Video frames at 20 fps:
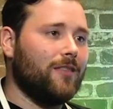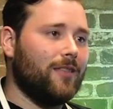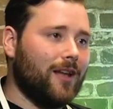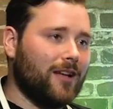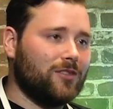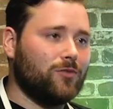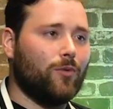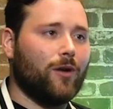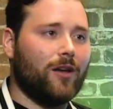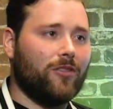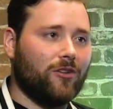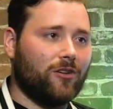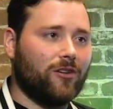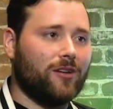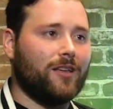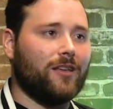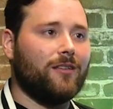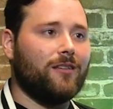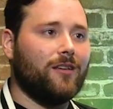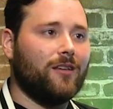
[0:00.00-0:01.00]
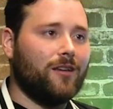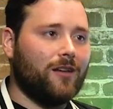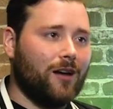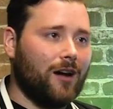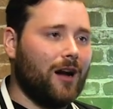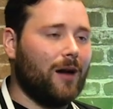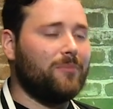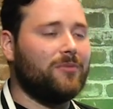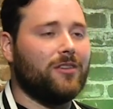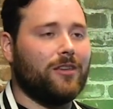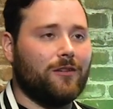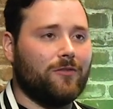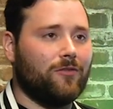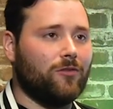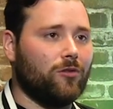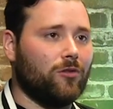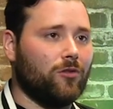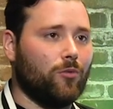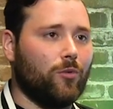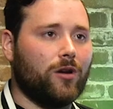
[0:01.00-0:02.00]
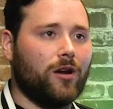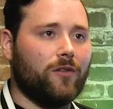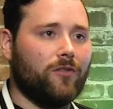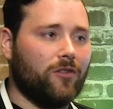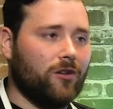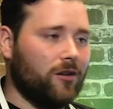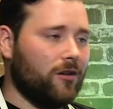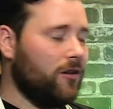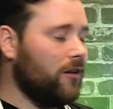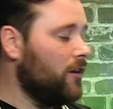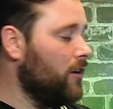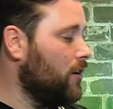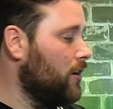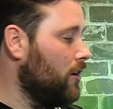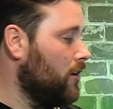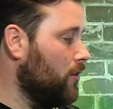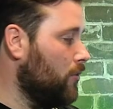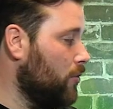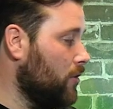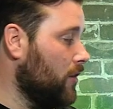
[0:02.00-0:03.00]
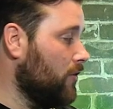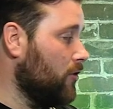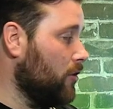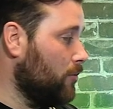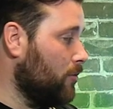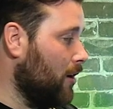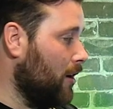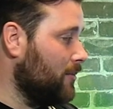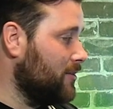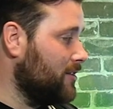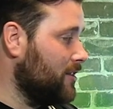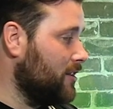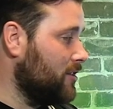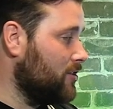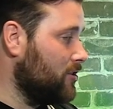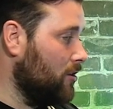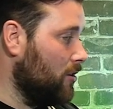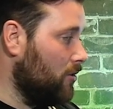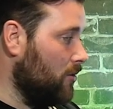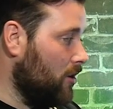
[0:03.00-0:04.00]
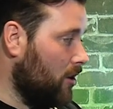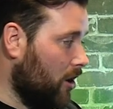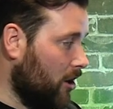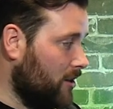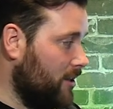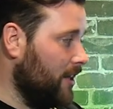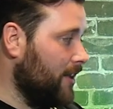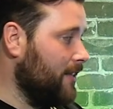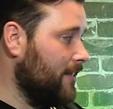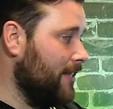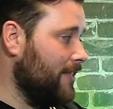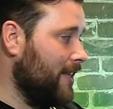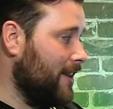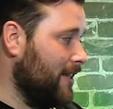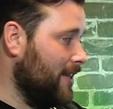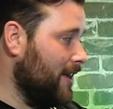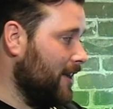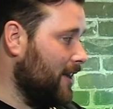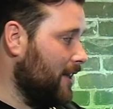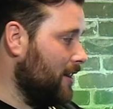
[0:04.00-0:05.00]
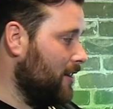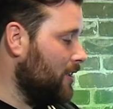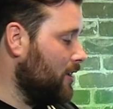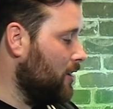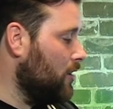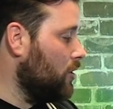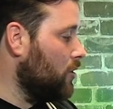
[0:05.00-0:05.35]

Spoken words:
That's why they're going to opt in for whatever you're promising. So articulate that again